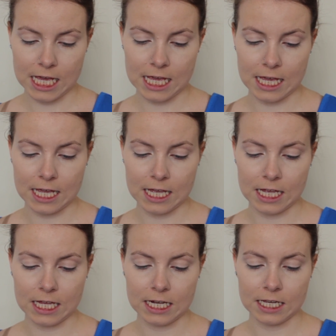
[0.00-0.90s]

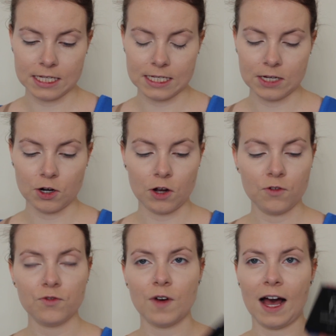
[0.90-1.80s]
in
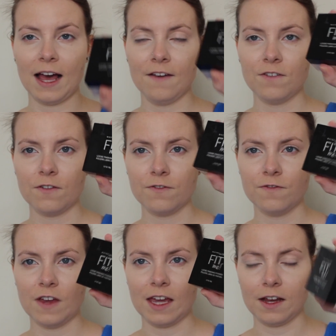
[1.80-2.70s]
05
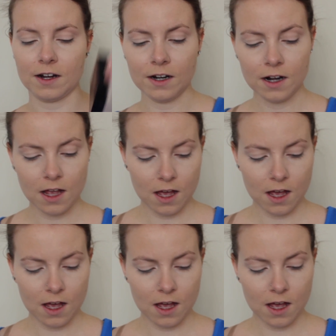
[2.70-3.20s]
Fair.